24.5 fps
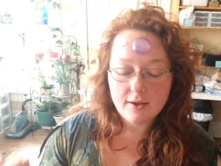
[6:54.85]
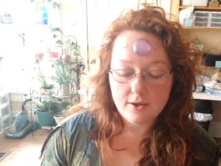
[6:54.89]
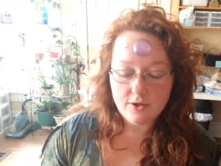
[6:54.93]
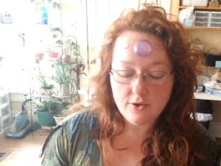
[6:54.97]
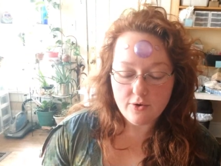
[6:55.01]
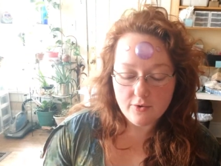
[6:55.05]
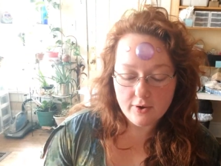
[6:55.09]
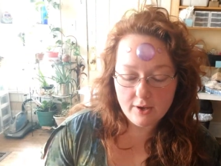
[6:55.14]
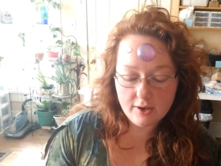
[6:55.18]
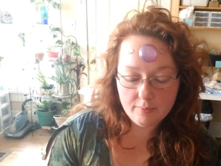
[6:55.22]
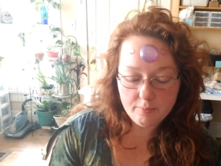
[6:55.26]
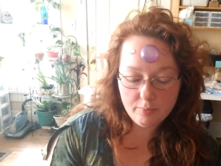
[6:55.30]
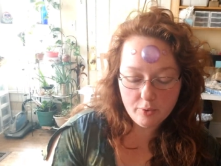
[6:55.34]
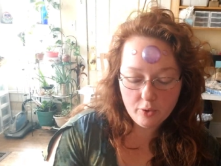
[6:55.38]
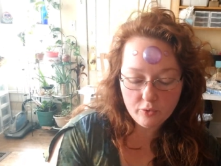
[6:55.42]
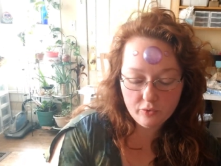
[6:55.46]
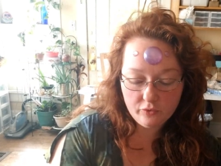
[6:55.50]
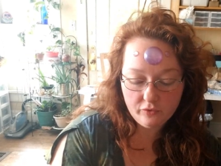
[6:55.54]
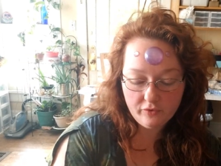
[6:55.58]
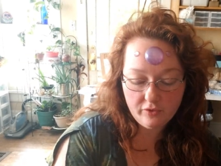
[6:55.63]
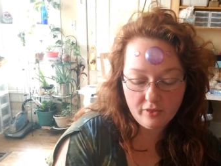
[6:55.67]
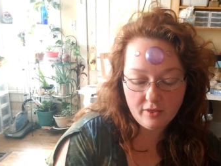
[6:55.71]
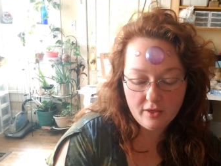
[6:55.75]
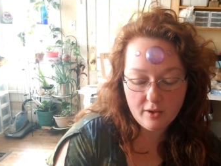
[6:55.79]
you can
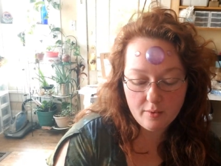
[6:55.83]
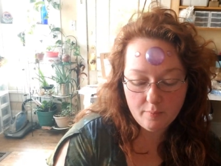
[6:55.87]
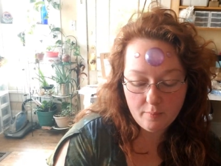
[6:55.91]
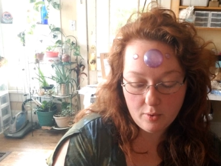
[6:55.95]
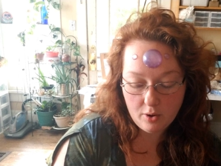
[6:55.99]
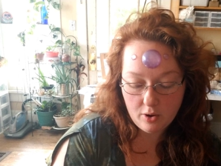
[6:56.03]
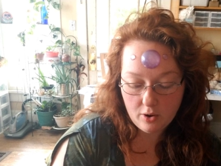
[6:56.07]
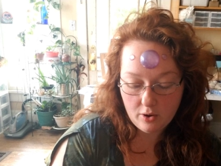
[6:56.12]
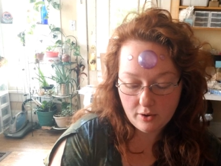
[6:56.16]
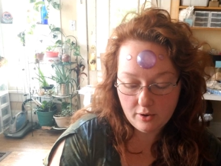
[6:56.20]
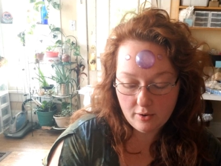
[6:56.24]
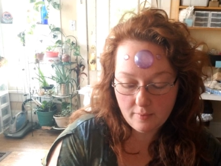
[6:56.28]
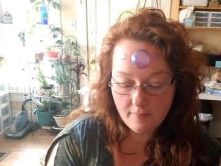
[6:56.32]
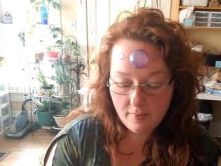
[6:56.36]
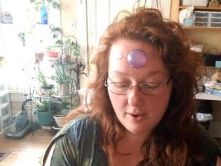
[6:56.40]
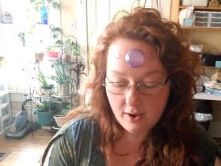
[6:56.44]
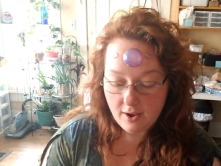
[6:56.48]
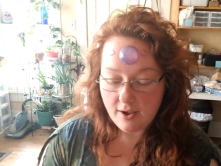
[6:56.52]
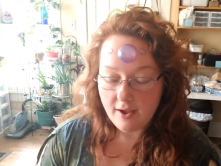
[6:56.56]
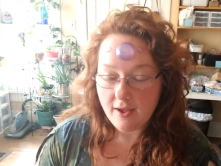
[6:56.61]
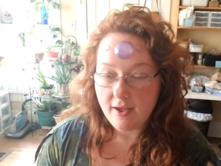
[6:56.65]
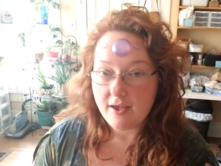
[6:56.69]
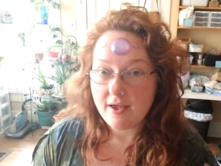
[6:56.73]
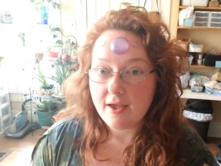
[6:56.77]
post them on
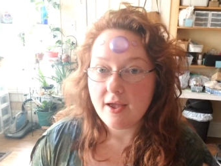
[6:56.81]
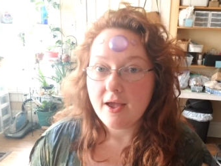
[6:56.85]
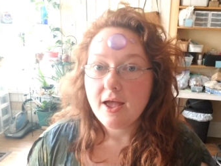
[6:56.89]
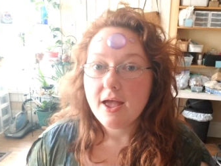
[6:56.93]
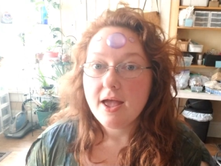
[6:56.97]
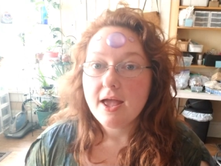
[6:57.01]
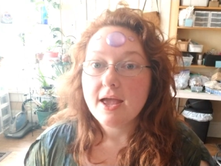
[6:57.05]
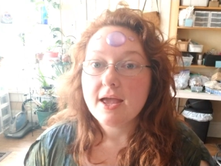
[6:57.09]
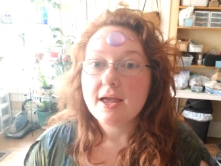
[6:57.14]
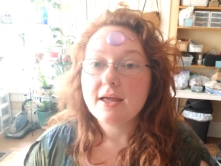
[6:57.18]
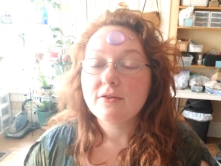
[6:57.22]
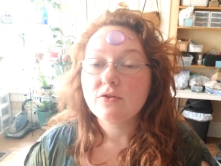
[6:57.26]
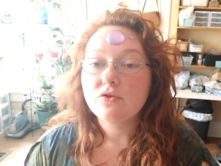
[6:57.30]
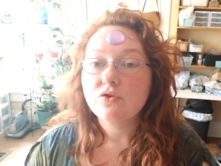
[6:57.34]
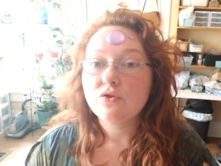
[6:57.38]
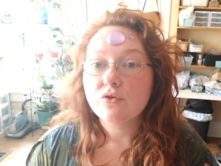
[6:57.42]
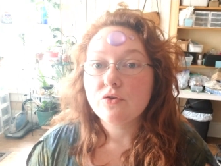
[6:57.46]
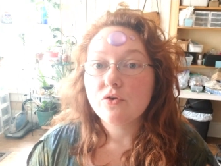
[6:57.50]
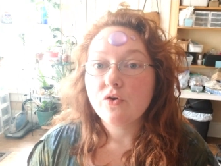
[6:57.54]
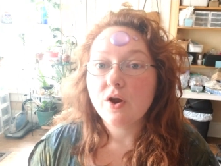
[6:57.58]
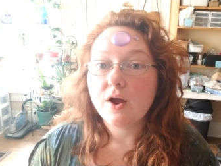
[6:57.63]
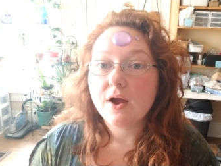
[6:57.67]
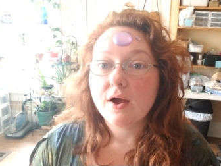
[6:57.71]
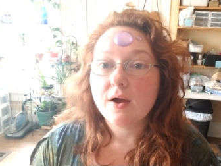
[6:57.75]
my
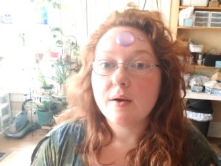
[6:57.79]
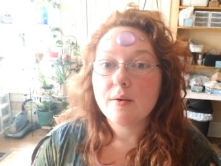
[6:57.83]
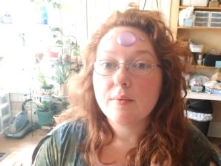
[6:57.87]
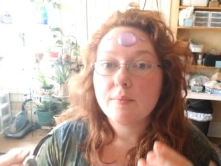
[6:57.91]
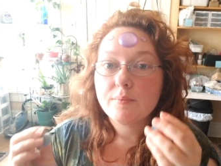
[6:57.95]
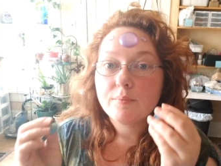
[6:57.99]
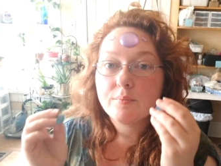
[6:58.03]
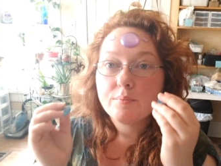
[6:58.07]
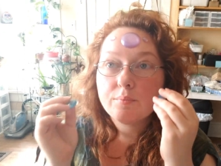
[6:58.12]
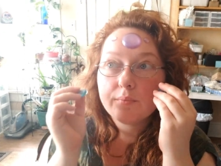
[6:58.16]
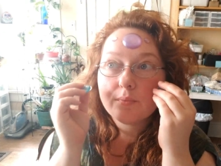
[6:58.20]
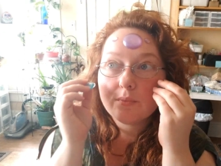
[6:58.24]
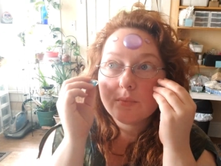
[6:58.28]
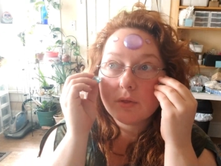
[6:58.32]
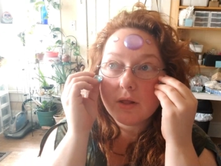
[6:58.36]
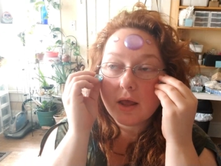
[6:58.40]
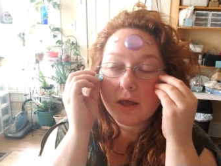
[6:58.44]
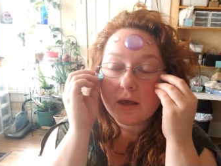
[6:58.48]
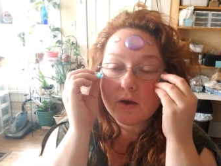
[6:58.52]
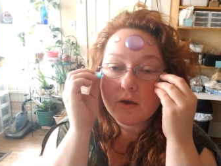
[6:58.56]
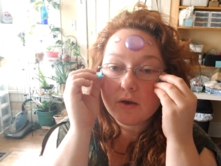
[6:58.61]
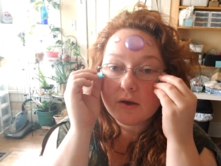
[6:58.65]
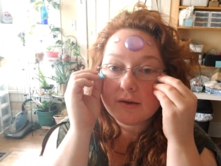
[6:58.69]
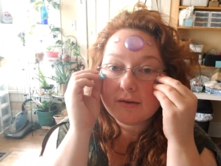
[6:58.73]
Instagram,
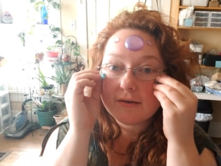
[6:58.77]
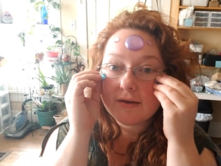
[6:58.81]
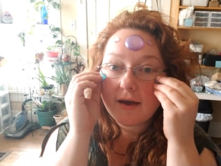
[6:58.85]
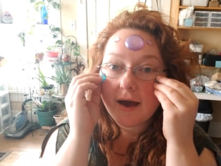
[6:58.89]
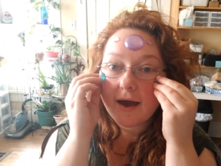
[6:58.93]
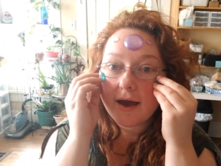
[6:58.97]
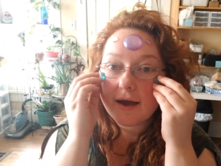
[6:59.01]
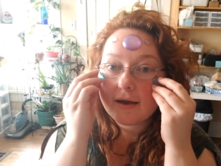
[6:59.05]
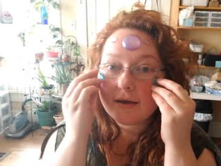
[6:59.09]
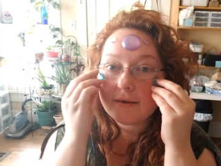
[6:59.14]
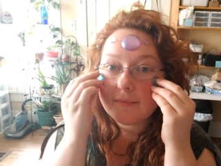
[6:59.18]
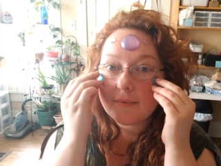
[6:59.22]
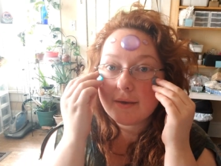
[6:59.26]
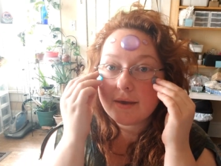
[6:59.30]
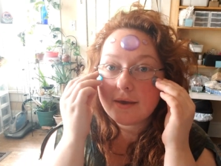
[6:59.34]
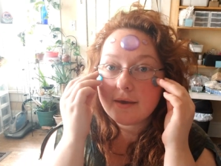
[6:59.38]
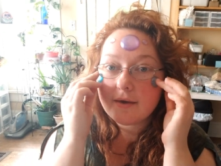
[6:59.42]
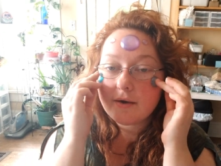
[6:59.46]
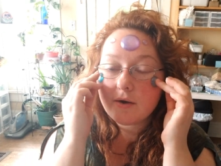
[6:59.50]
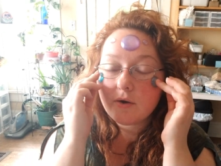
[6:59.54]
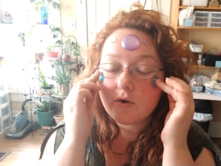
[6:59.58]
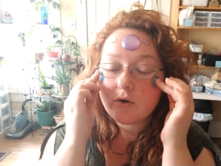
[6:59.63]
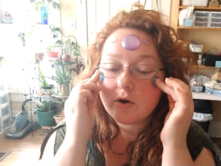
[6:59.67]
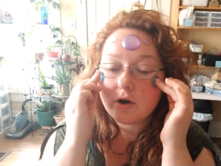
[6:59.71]
like you can tag
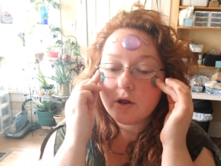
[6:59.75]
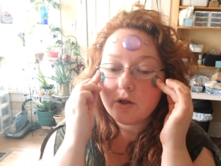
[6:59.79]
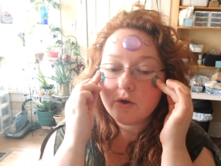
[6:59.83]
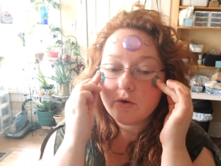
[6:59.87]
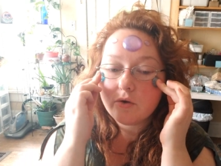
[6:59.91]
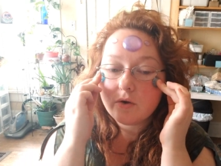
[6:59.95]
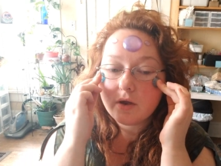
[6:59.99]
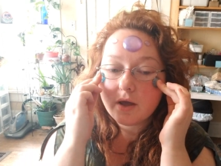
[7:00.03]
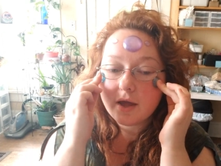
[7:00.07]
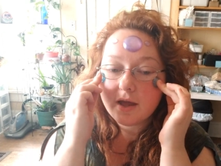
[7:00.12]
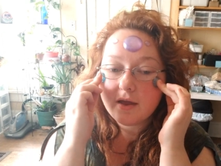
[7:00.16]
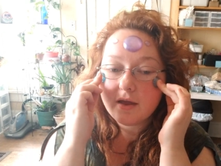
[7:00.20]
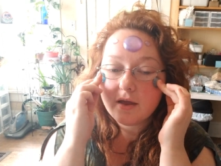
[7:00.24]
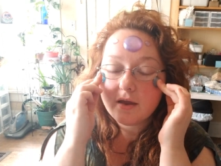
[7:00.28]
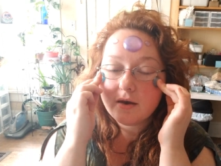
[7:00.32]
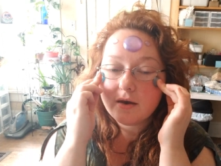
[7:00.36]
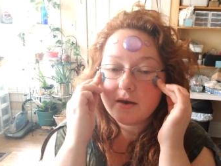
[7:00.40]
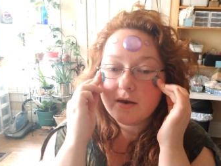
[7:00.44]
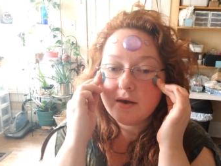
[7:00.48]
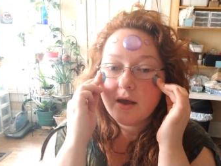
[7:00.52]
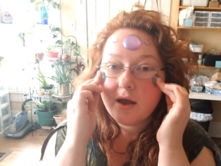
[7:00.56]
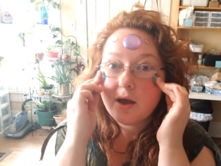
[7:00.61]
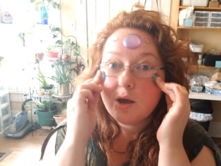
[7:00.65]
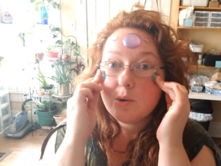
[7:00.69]
me, or you
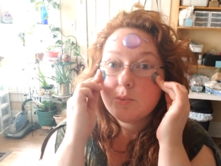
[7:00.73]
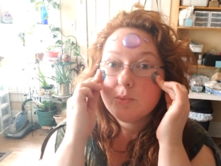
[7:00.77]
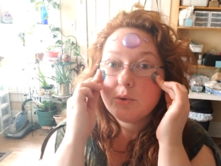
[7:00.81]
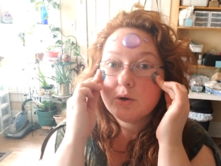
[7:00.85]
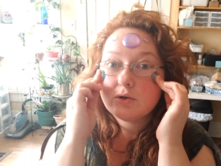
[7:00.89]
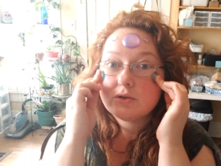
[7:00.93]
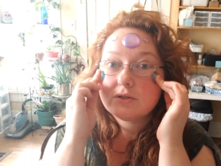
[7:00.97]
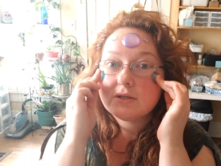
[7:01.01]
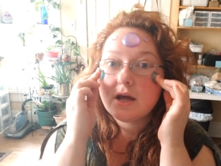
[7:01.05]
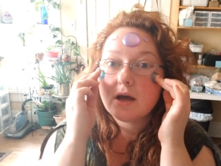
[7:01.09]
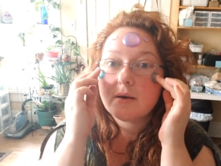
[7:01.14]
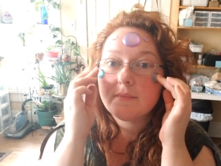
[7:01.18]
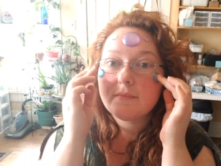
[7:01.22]
can post it